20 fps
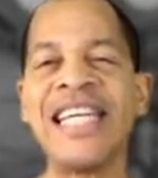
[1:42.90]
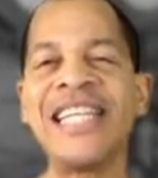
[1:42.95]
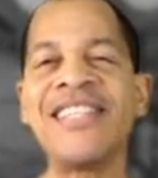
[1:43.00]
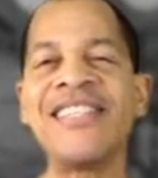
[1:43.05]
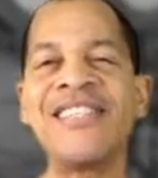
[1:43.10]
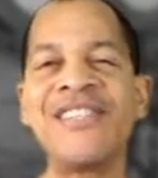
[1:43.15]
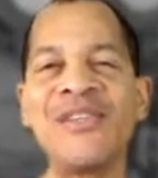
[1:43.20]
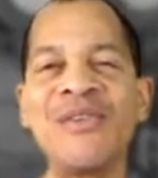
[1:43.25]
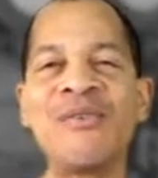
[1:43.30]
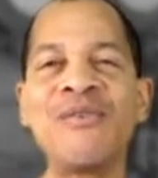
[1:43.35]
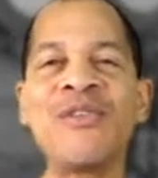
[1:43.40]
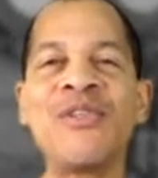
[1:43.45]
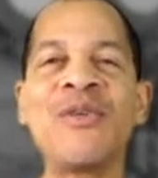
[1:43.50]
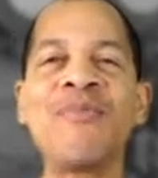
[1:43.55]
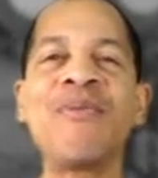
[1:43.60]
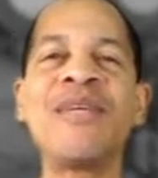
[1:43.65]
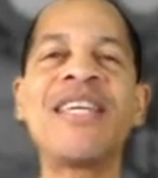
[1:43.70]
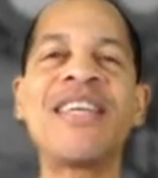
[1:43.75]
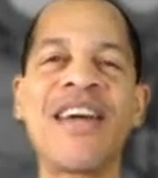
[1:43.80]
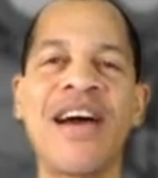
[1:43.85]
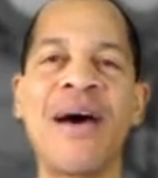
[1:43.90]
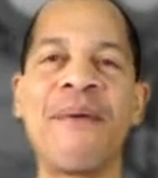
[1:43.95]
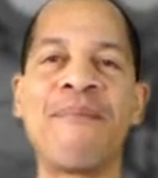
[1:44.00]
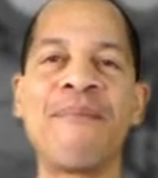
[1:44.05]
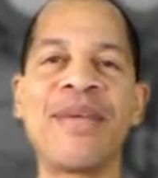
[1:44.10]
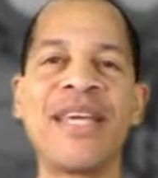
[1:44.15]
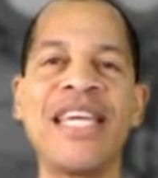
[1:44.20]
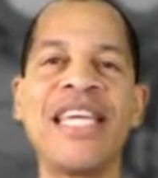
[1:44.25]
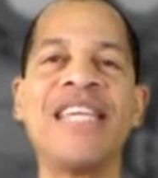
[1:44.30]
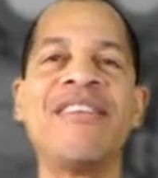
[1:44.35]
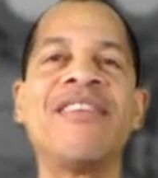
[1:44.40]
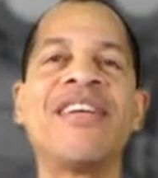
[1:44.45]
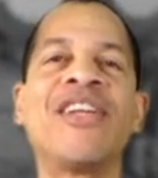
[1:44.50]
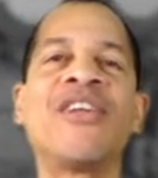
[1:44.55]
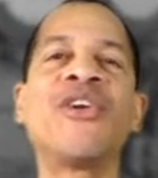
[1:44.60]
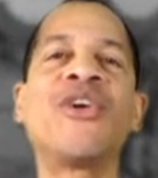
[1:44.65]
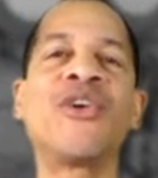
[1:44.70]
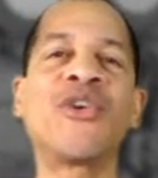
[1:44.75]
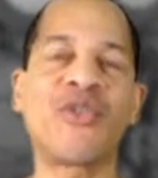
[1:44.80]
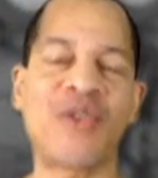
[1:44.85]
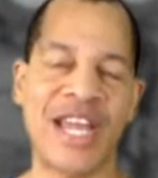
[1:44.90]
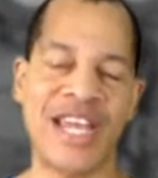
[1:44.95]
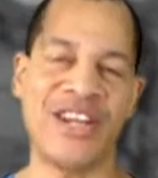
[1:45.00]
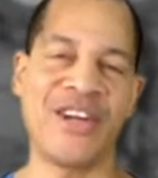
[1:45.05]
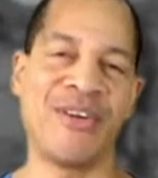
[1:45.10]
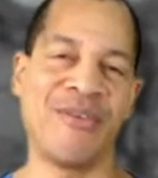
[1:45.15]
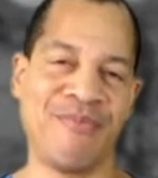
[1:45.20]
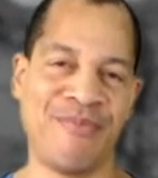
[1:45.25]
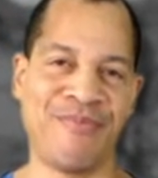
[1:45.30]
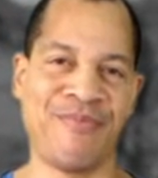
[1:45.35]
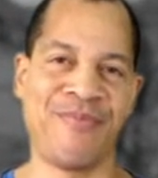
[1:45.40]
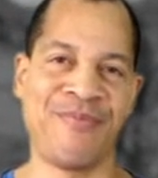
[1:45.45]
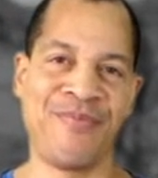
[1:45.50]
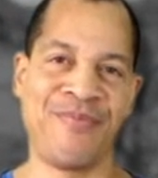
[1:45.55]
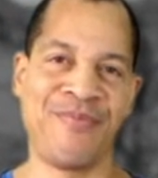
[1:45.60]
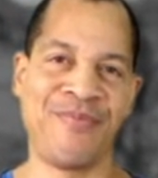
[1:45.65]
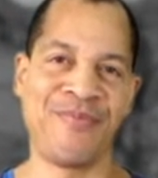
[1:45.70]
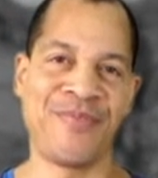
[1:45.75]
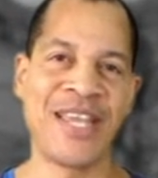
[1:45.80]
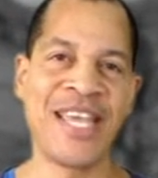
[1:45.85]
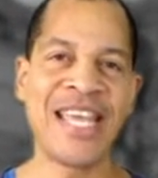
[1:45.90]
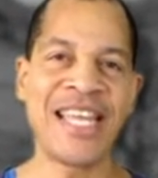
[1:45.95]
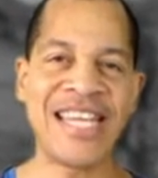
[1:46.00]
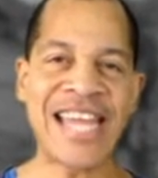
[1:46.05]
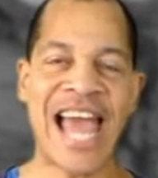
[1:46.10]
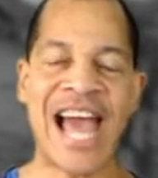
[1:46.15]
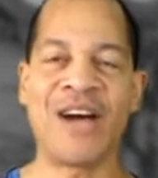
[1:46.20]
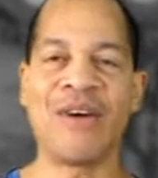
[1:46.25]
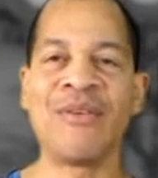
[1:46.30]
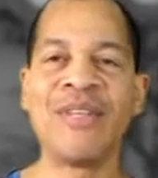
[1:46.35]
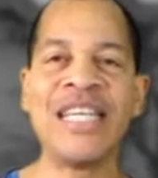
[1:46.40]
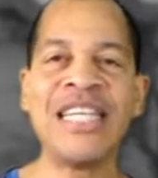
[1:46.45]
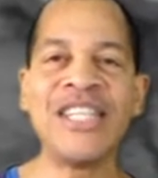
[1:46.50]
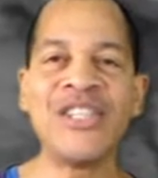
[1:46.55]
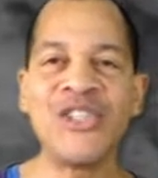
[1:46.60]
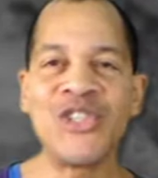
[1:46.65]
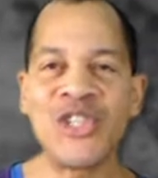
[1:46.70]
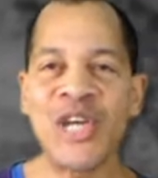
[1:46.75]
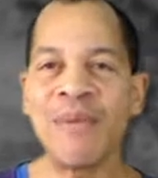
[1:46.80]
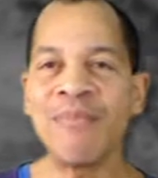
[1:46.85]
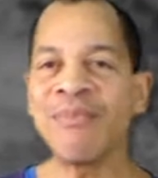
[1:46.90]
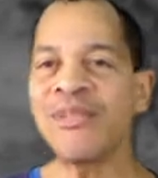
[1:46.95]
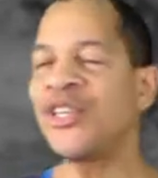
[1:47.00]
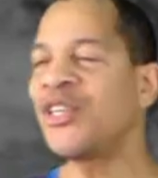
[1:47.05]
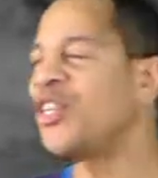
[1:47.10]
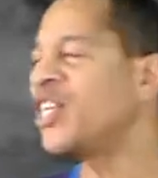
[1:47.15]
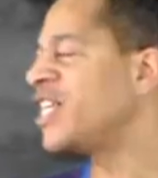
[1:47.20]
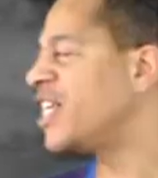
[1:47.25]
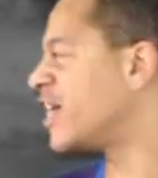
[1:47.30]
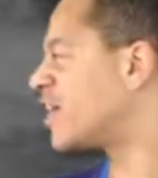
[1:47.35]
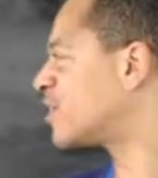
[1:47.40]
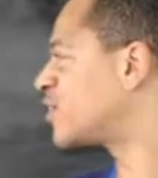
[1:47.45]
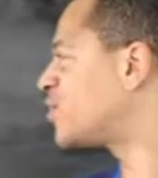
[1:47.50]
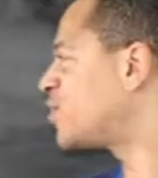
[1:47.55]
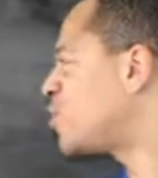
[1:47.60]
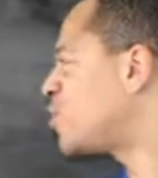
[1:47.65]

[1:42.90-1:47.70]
is soon to become even greater. Now, jump to the year